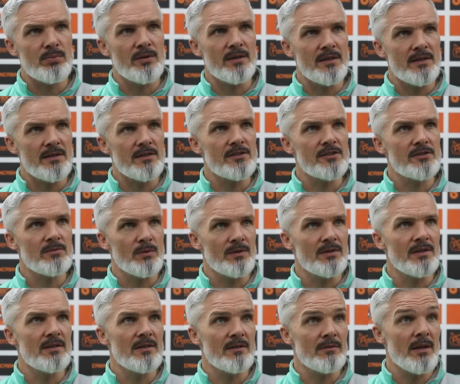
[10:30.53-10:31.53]
players
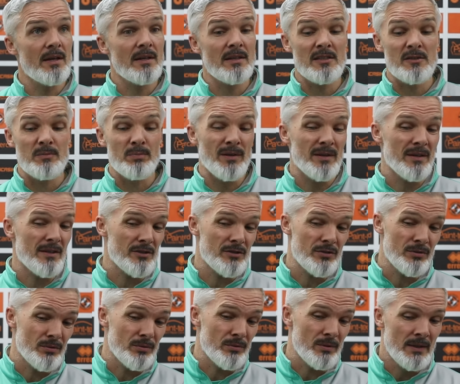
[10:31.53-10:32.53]
within the ranks, players
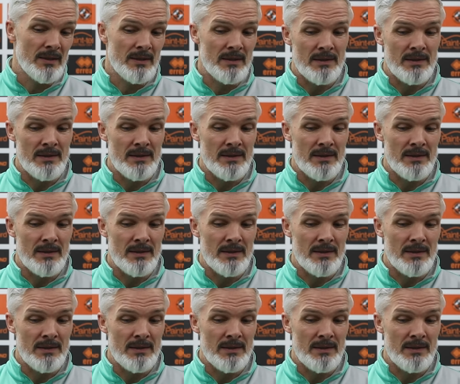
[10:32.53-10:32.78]
who